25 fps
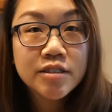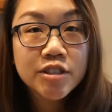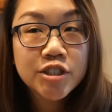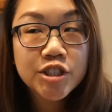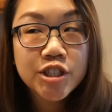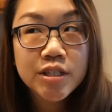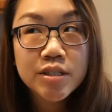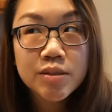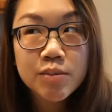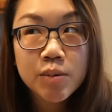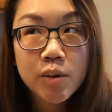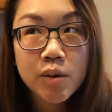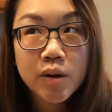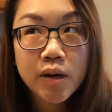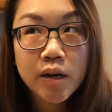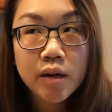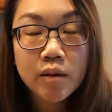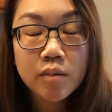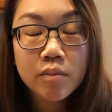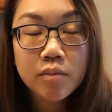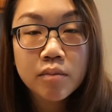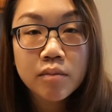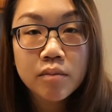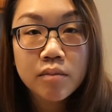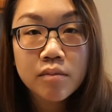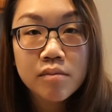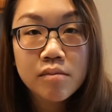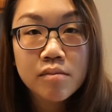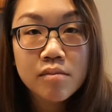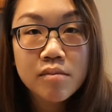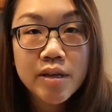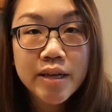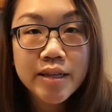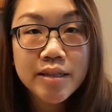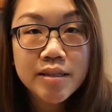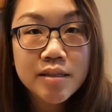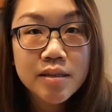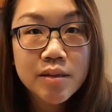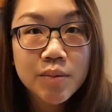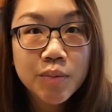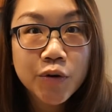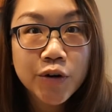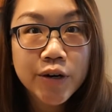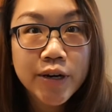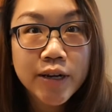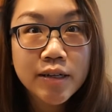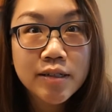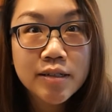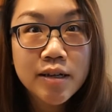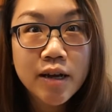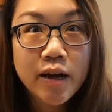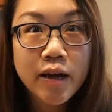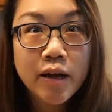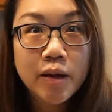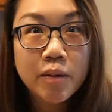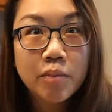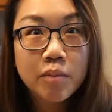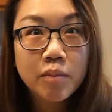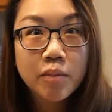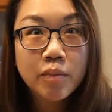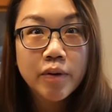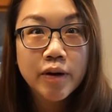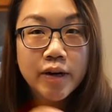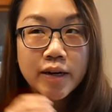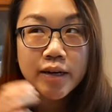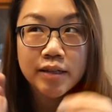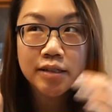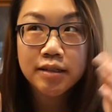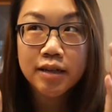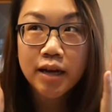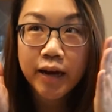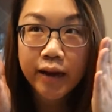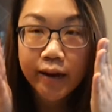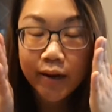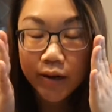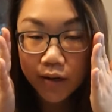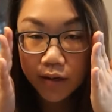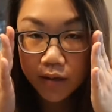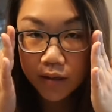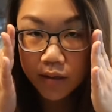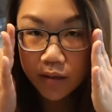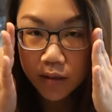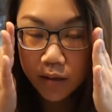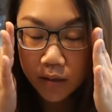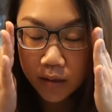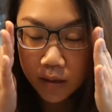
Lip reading: Just woke up. It's the morning time, pretty tired.